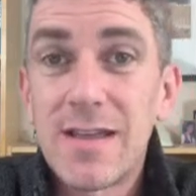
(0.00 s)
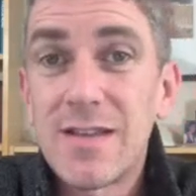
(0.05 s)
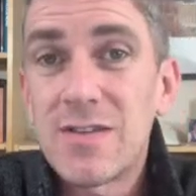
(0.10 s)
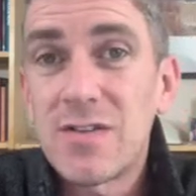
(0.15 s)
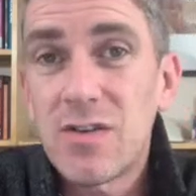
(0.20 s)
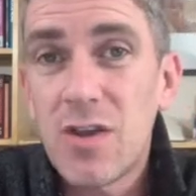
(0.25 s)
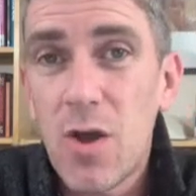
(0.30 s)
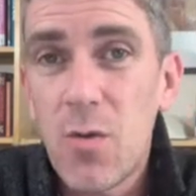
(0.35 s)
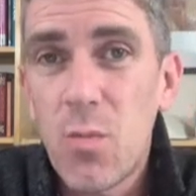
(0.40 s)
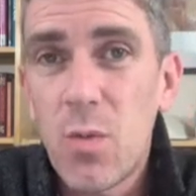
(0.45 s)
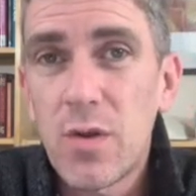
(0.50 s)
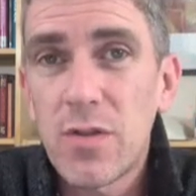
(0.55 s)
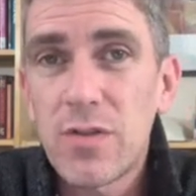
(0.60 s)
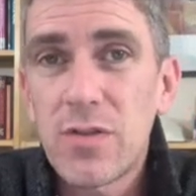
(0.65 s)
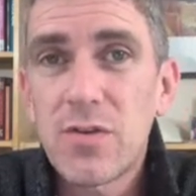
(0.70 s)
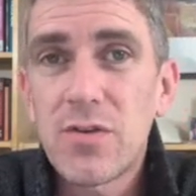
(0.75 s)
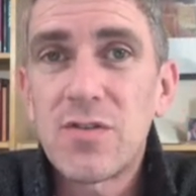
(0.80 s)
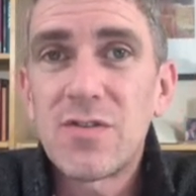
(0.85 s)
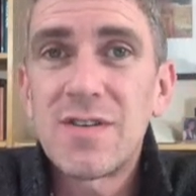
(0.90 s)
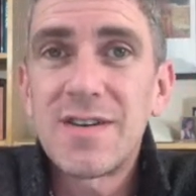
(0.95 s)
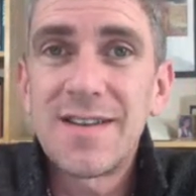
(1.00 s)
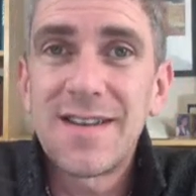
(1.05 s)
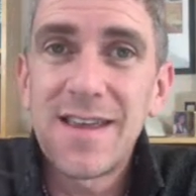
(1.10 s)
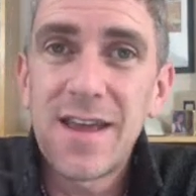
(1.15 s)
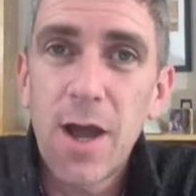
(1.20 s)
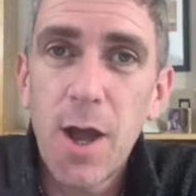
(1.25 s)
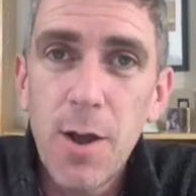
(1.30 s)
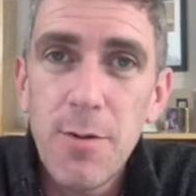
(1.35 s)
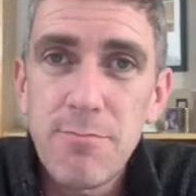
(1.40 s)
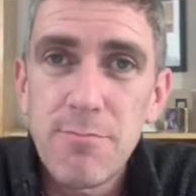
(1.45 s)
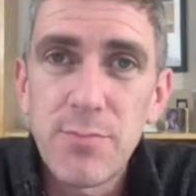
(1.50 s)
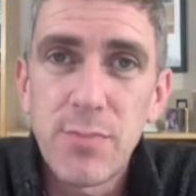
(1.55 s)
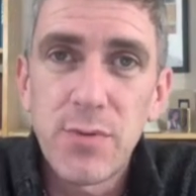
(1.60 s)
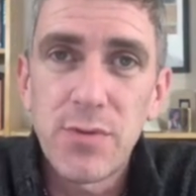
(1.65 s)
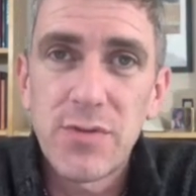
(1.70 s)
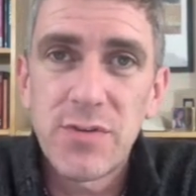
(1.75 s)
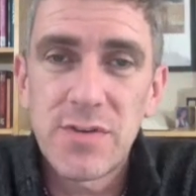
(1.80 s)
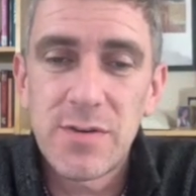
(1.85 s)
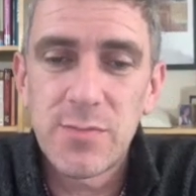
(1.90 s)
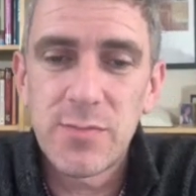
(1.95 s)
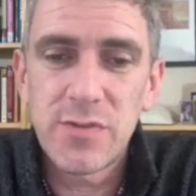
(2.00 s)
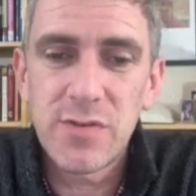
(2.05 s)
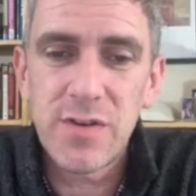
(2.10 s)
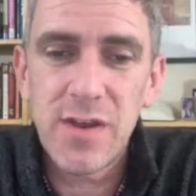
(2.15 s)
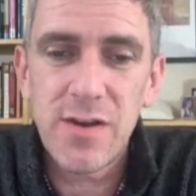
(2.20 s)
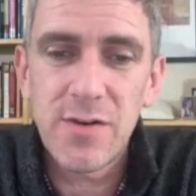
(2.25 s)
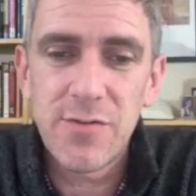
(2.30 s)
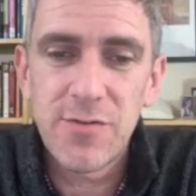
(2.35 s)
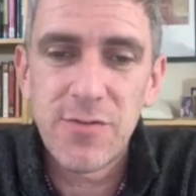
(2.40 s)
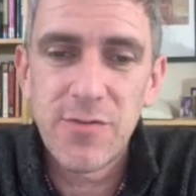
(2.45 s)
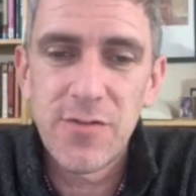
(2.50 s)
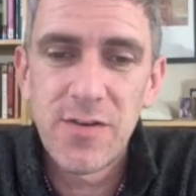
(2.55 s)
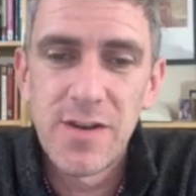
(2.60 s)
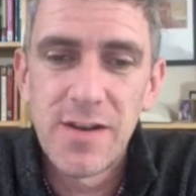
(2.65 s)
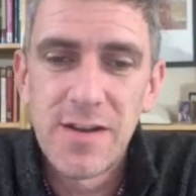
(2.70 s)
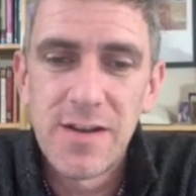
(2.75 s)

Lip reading: In Psalm 113, he humbles himself.